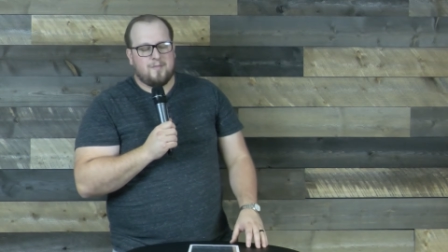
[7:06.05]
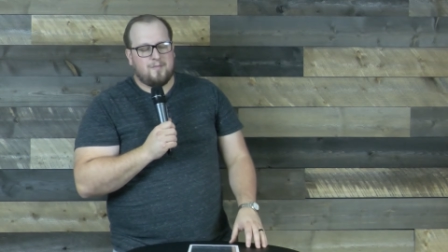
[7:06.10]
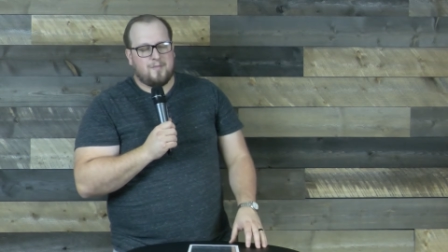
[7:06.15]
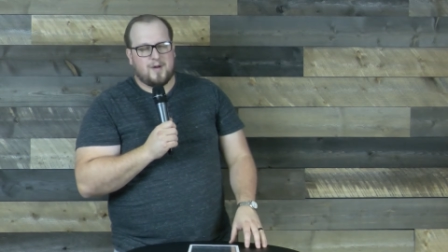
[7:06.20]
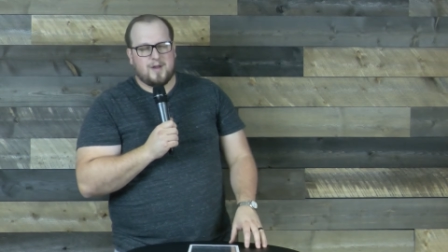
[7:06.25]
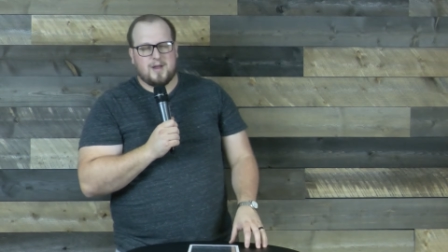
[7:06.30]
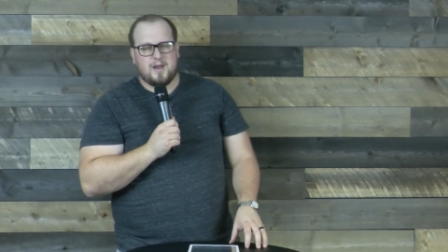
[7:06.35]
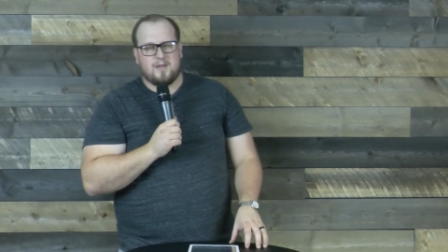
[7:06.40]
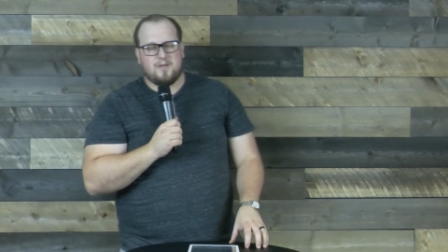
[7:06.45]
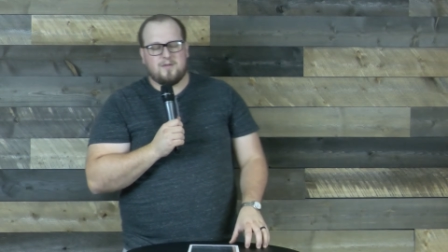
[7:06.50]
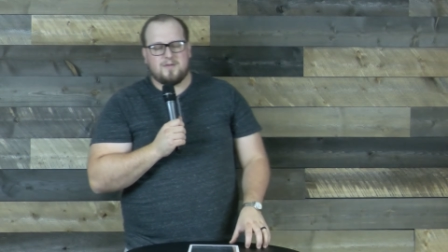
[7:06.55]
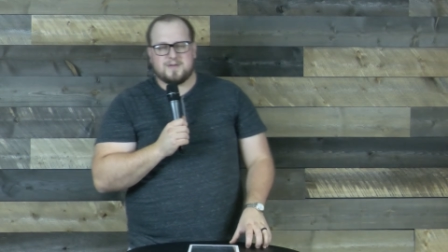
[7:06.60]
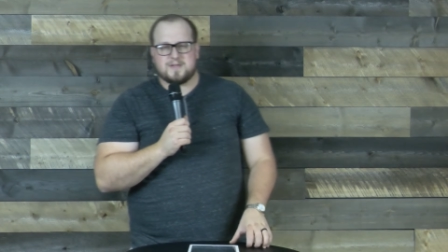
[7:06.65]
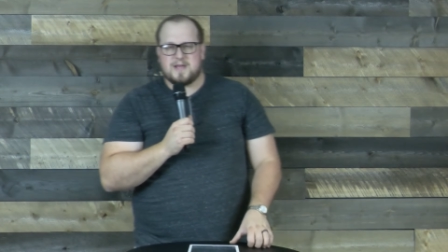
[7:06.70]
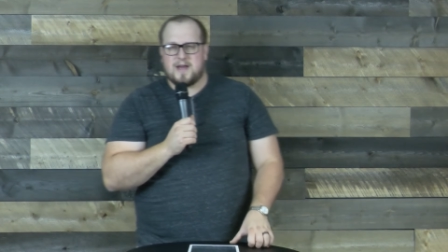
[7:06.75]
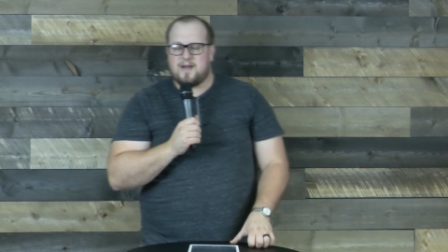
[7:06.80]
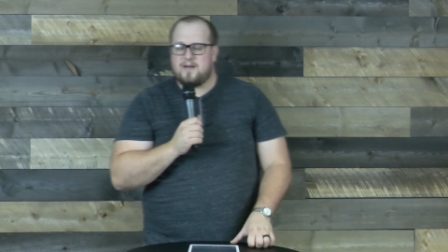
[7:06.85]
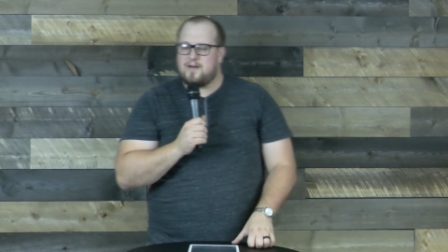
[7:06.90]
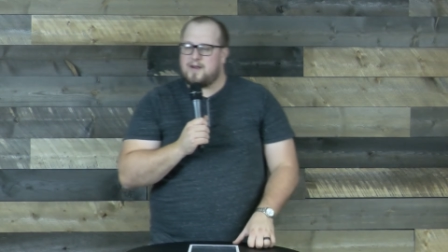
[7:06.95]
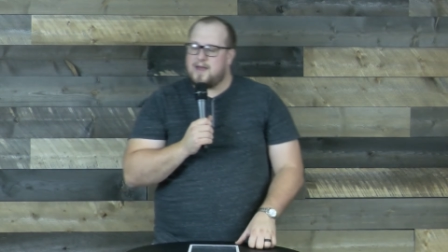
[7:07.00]
Monday through
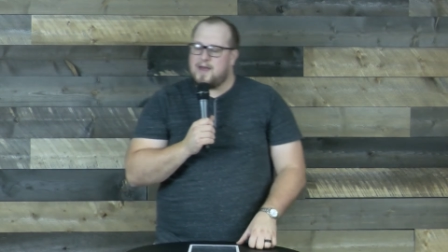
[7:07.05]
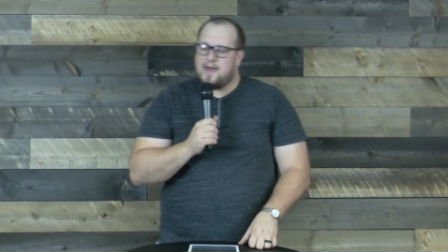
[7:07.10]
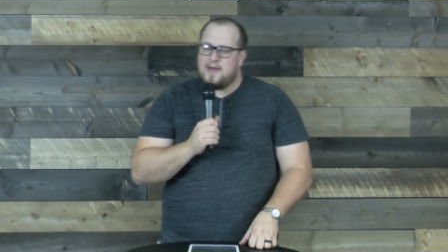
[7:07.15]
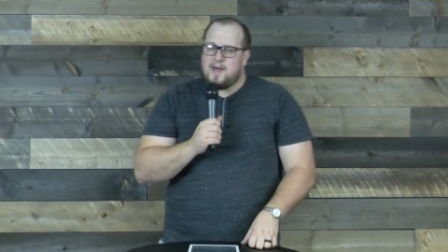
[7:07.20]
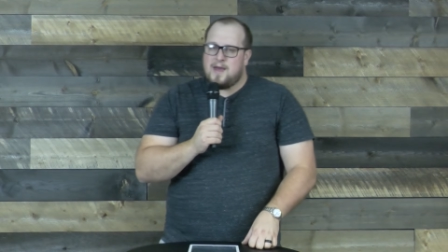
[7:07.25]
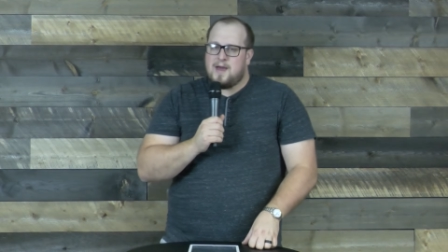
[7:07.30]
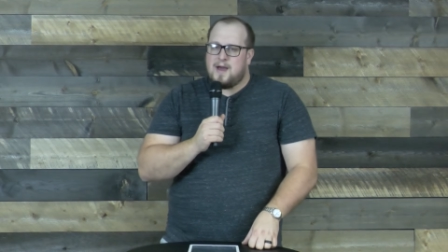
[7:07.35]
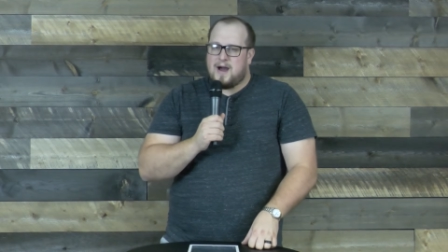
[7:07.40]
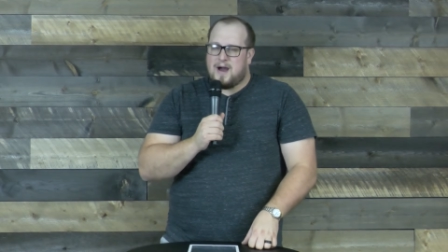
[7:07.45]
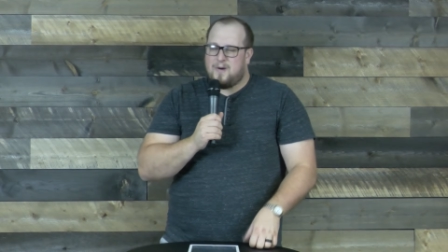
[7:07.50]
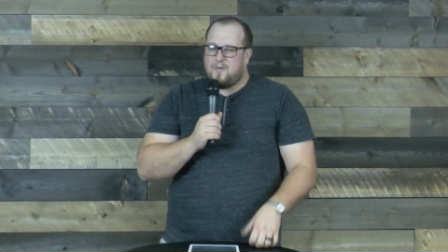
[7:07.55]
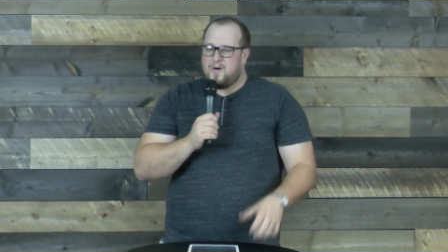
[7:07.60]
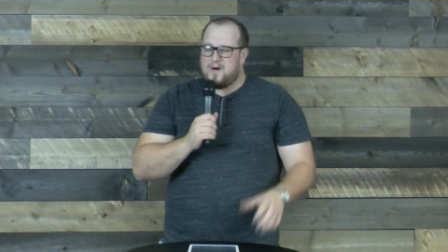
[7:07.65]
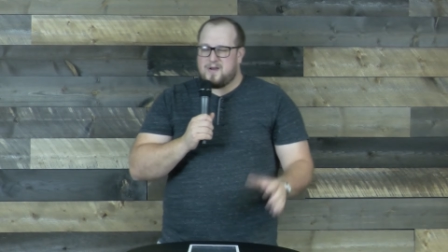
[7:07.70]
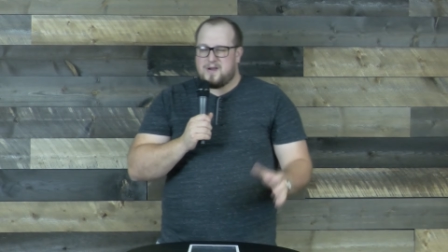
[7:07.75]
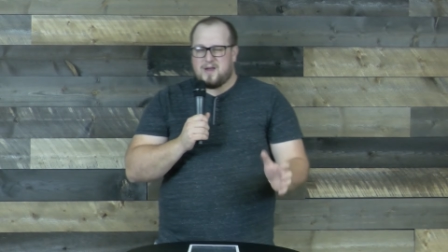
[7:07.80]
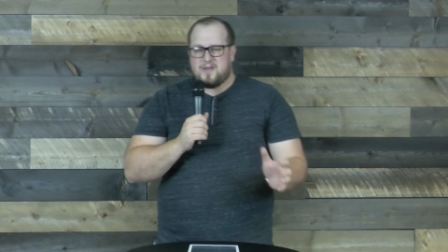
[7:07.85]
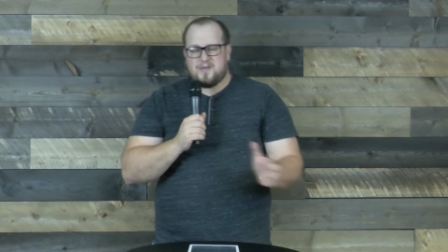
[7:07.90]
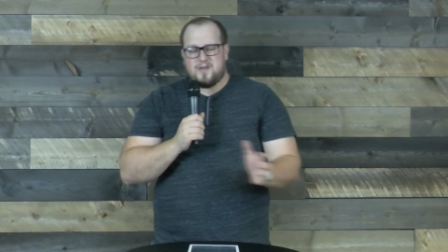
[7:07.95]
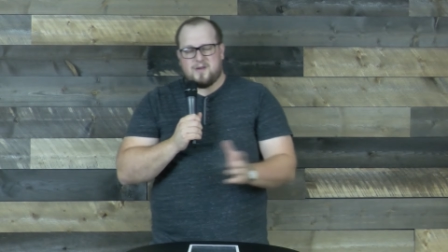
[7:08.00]
Saturday, I
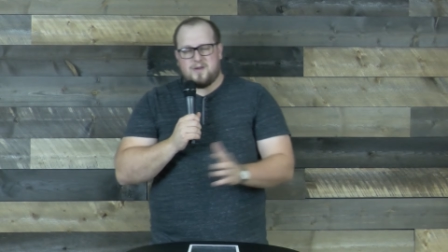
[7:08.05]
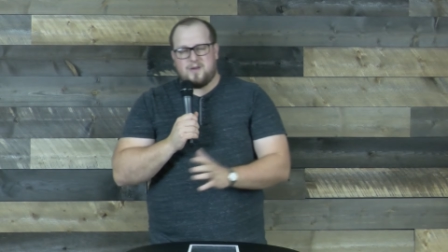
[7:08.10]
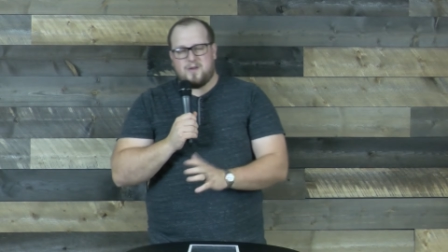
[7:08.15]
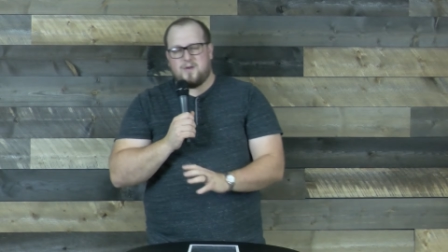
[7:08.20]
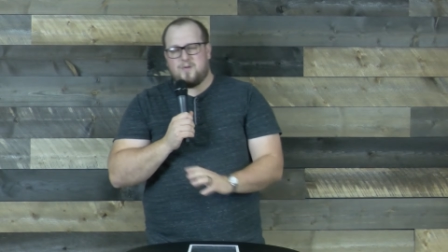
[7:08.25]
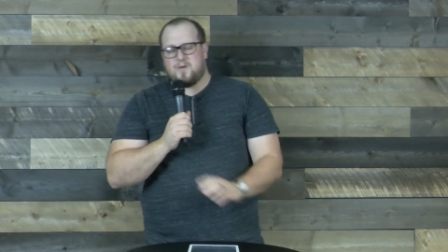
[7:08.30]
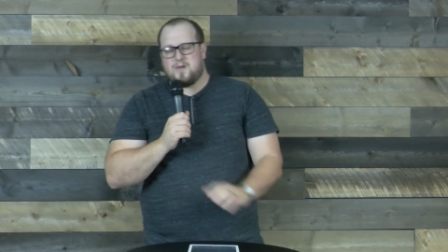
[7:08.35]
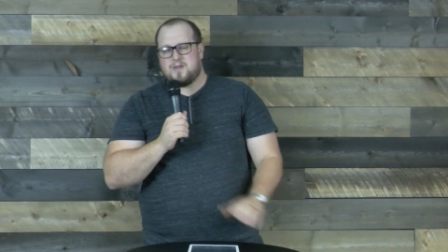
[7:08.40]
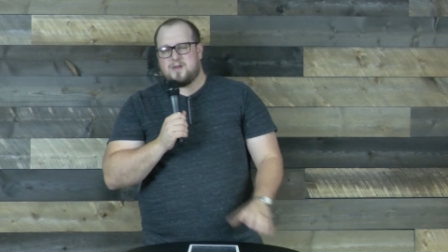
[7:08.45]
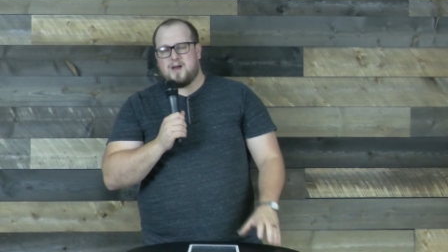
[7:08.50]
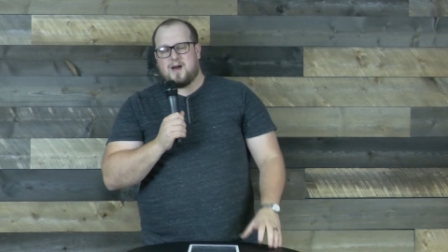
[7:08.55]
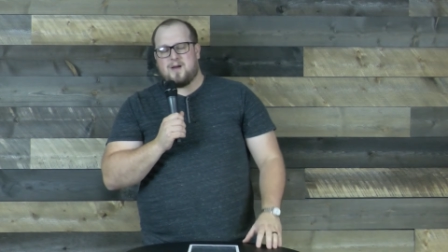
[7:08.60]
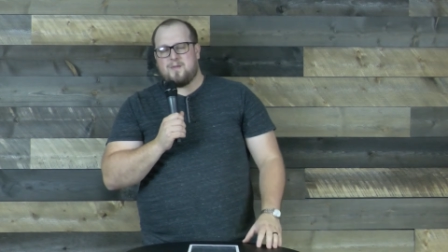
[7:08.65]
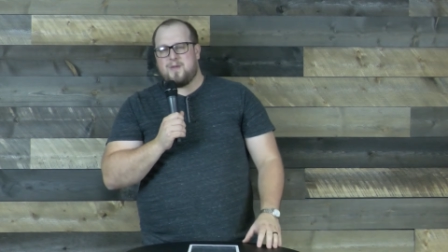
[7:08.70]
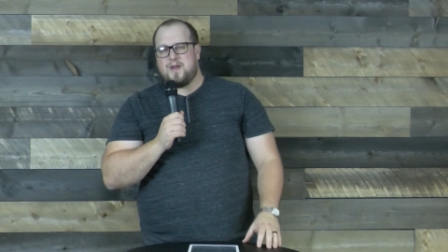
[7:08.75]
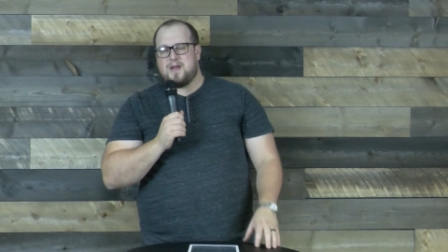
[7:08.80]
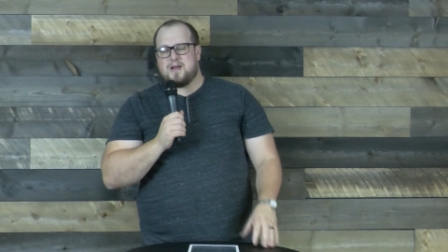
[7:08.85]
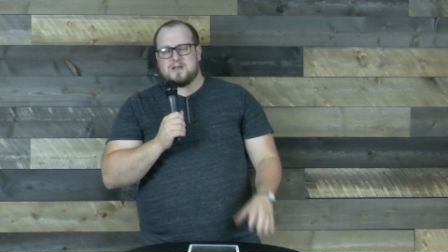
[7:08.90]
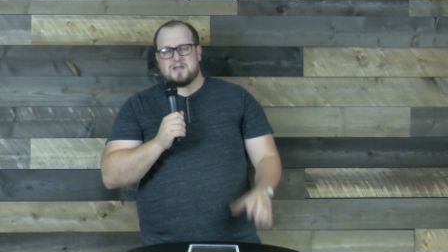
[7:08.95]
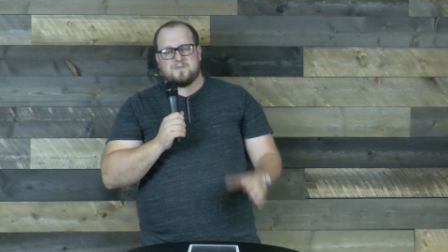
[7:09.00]
want nothing to do with God,
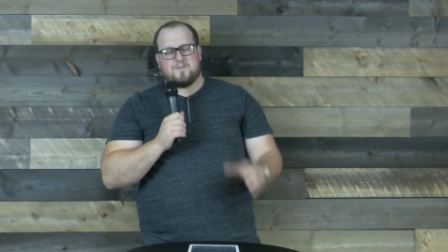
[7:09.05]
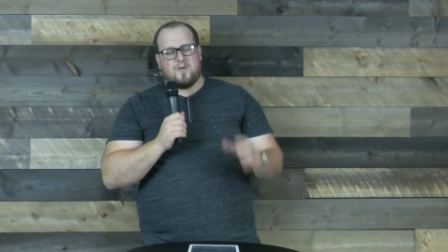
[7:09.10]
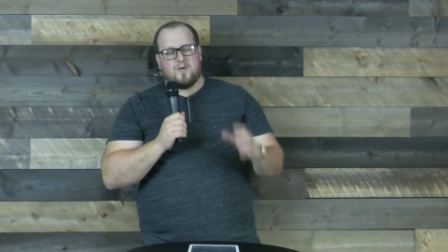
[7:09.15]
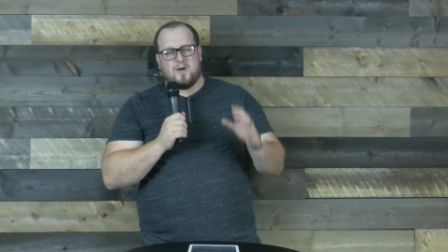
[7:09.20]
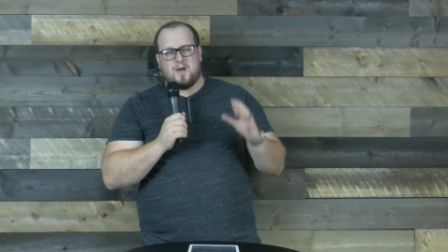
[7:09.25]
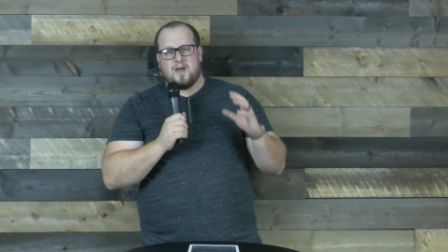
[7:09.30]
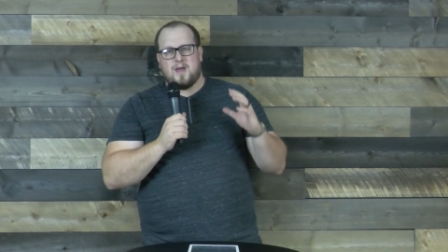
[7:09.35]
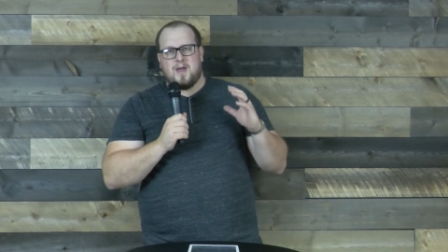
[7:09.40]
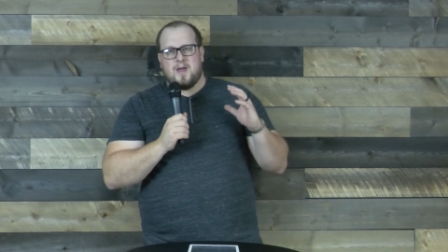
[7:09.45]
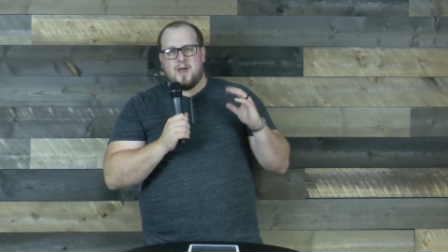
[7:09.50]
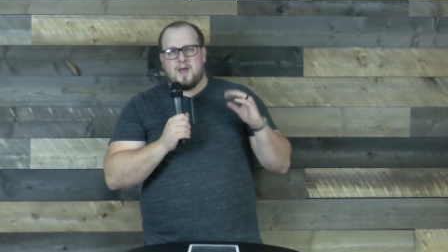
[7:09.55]
because boy,